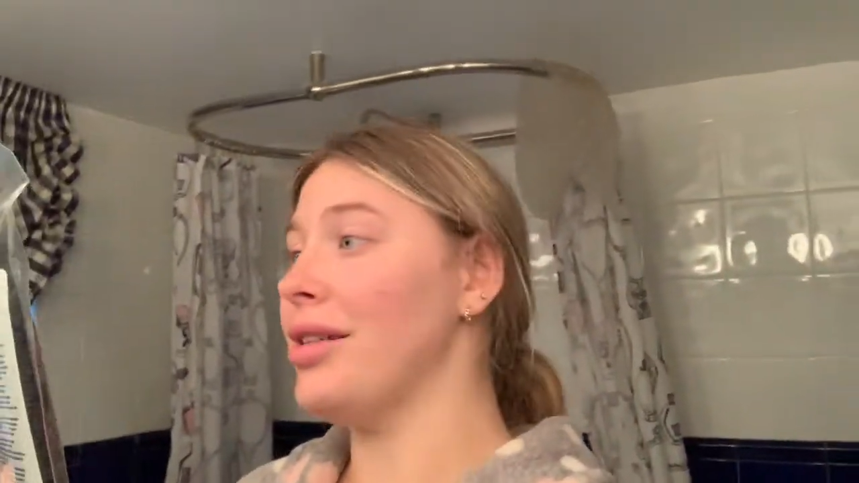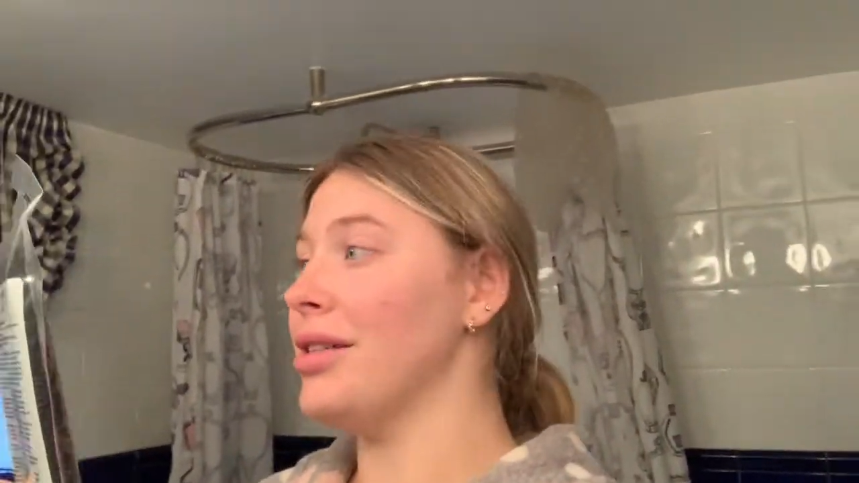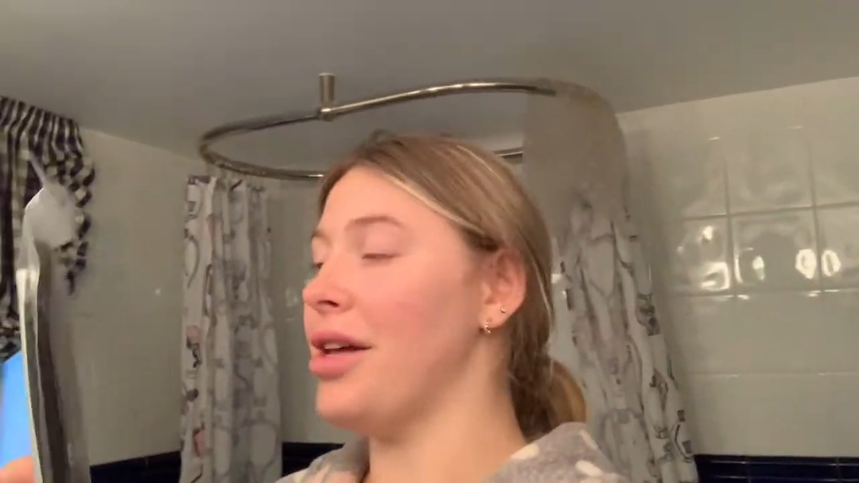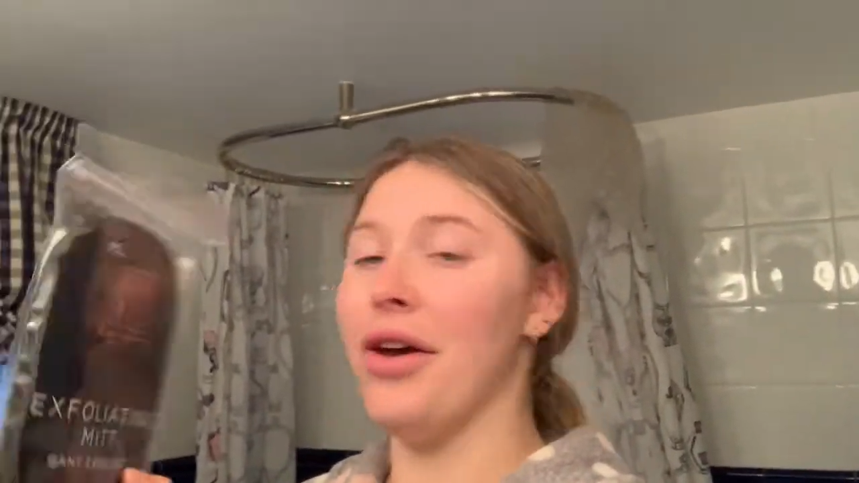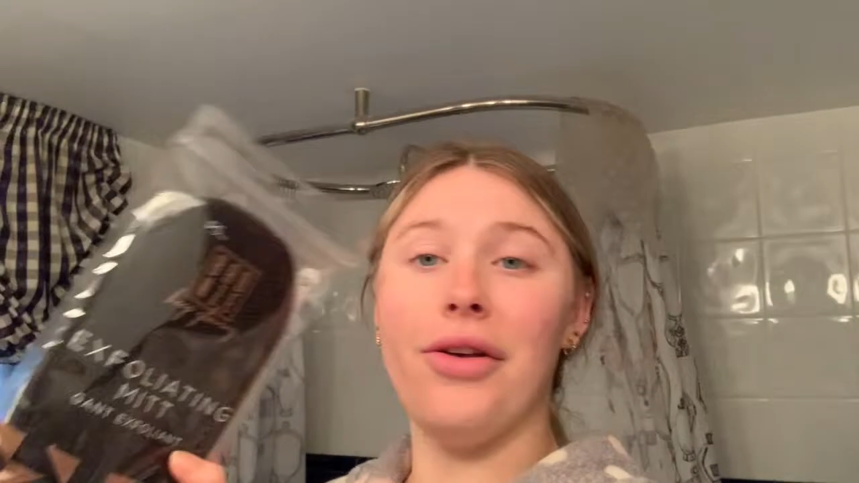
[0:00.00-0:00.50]

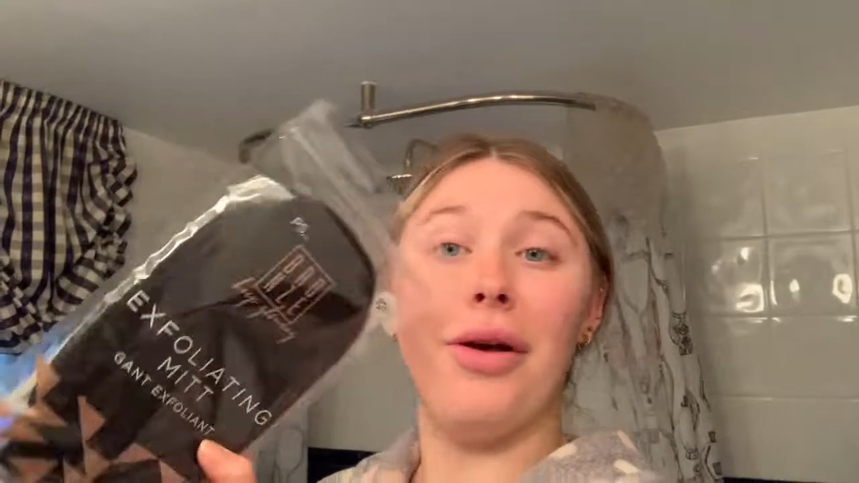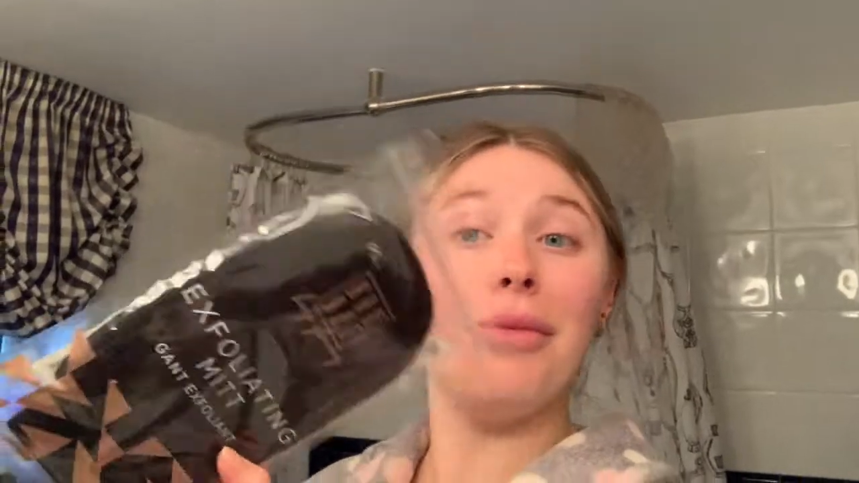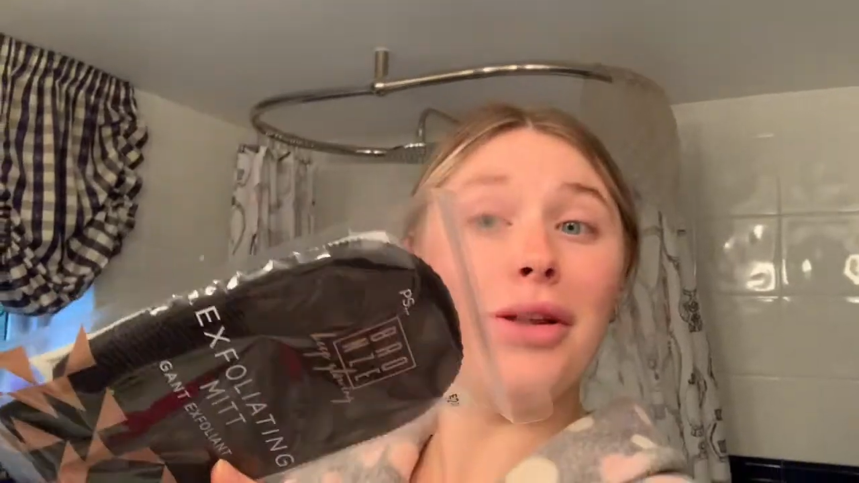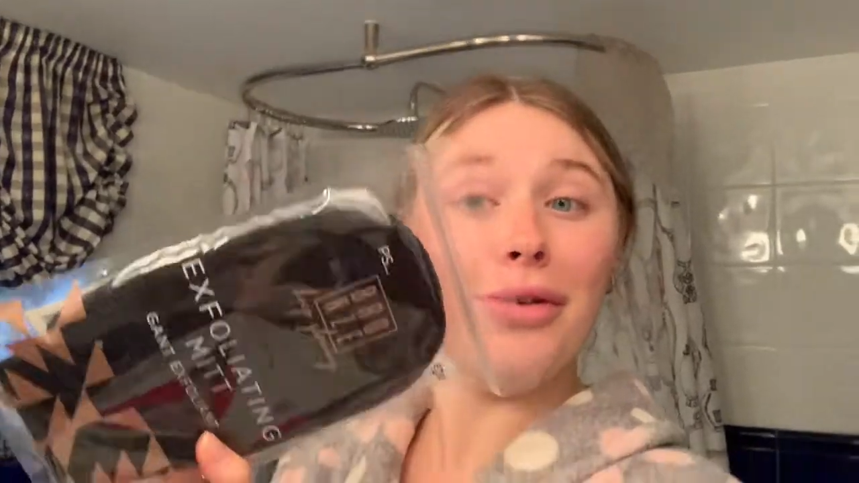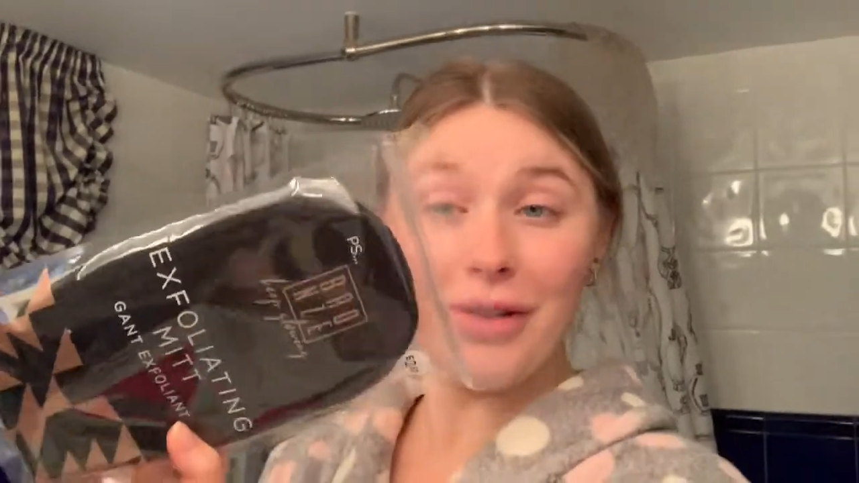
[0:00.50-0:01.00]
So I'm
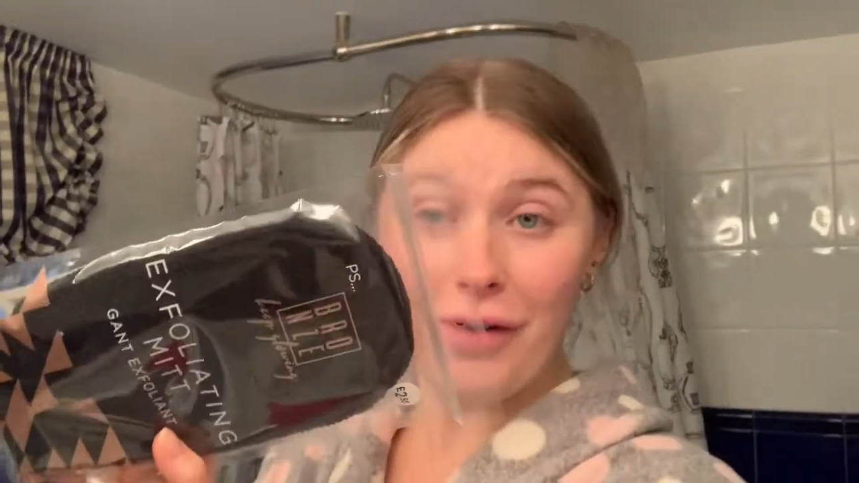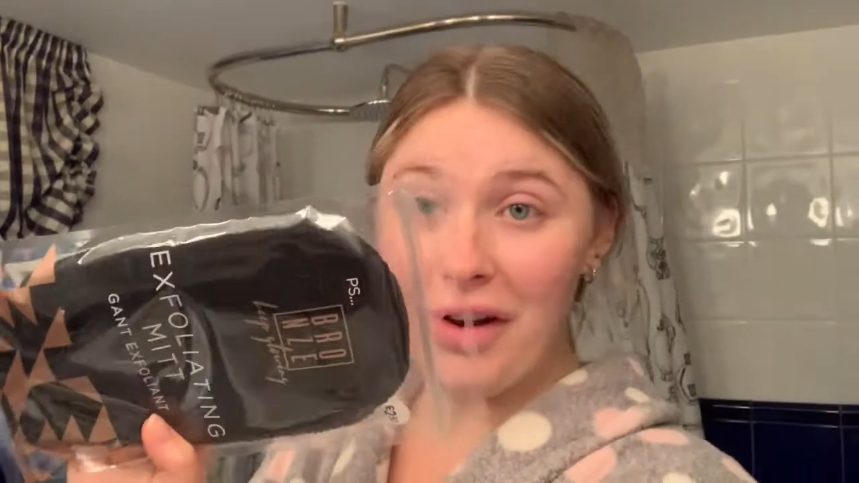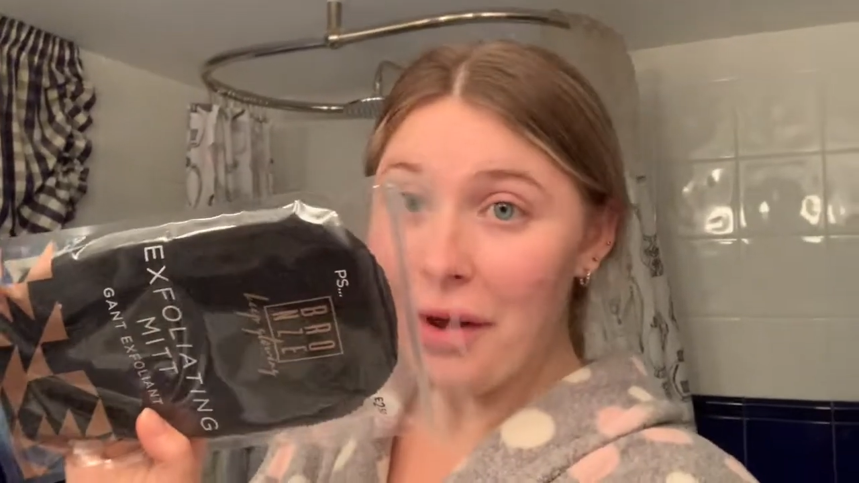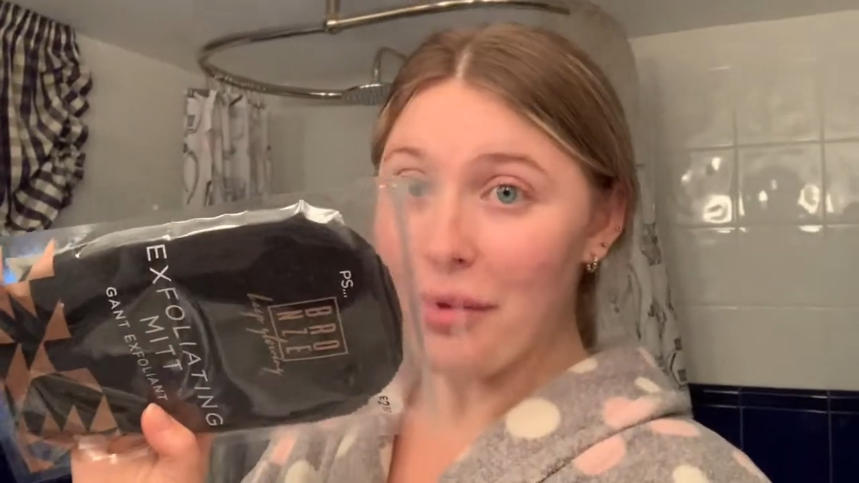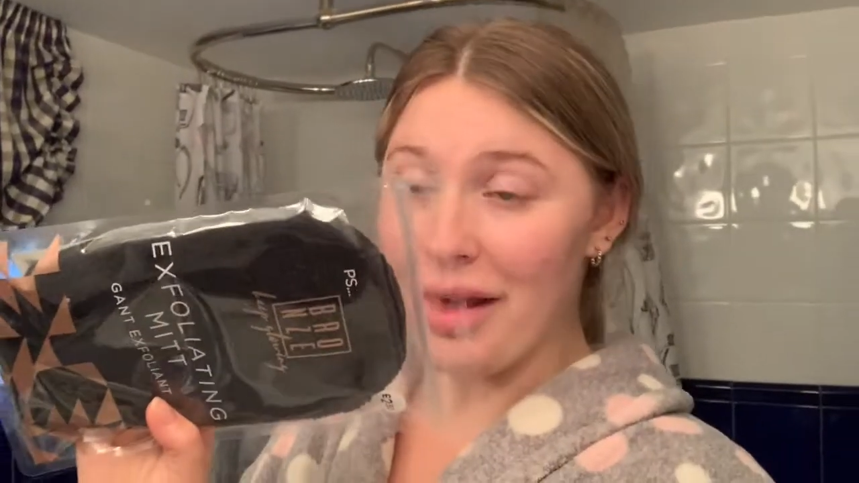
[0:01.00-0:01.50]
going to
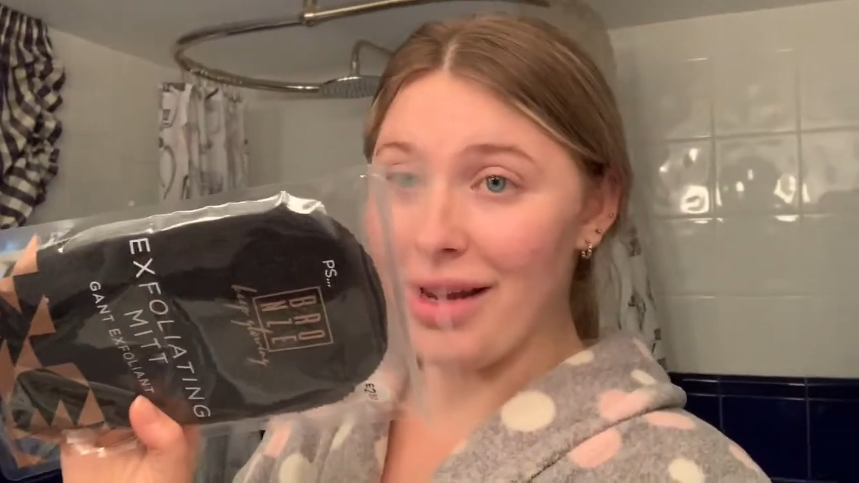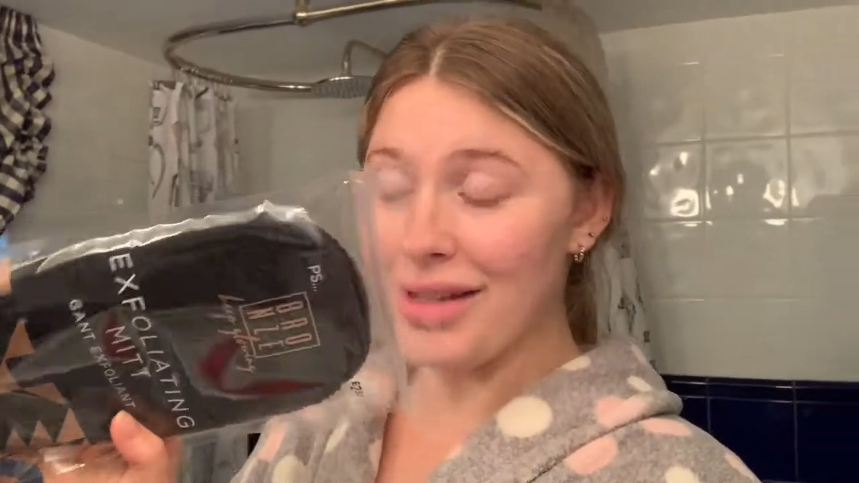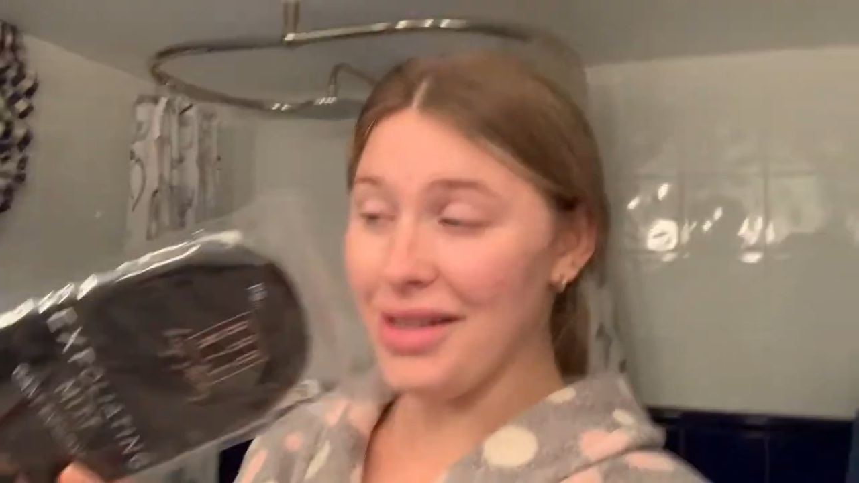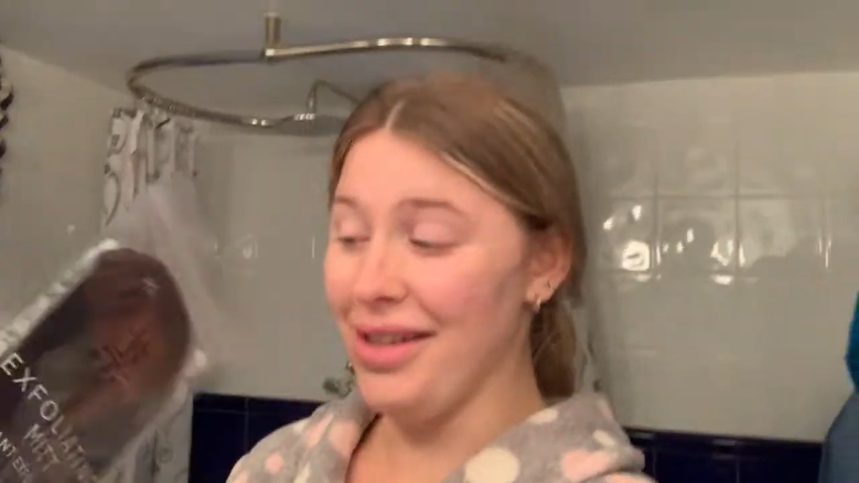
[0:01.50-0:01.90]
exfoliate with this.